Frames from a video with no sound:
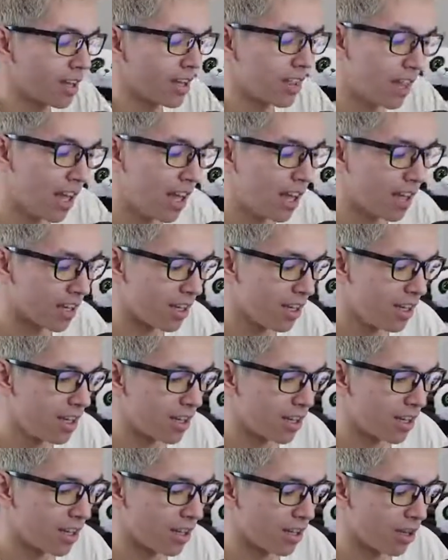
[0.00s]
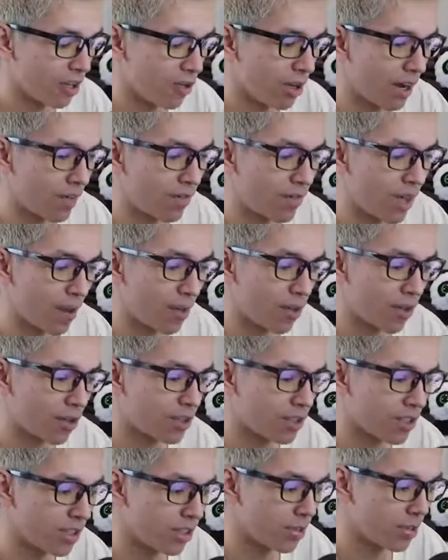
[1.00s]
Then you have that
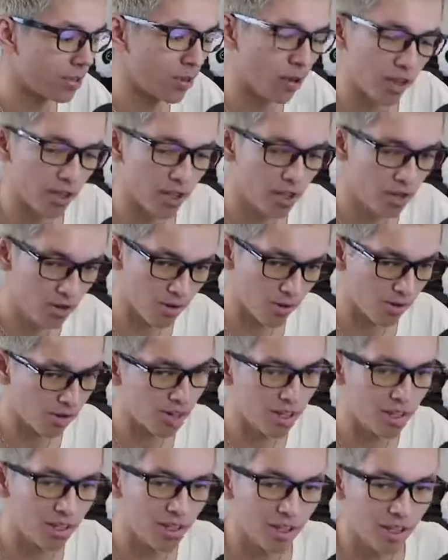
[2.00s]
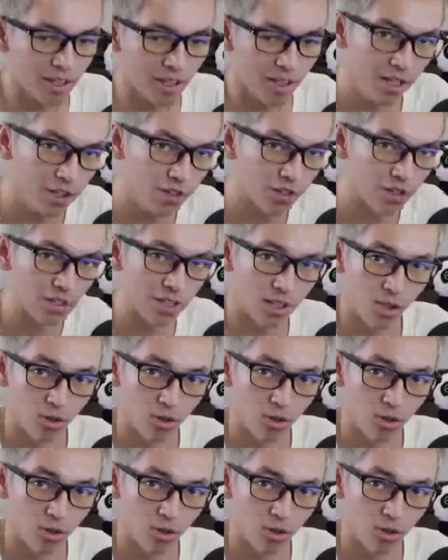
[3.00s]
person be like, oh, interesting.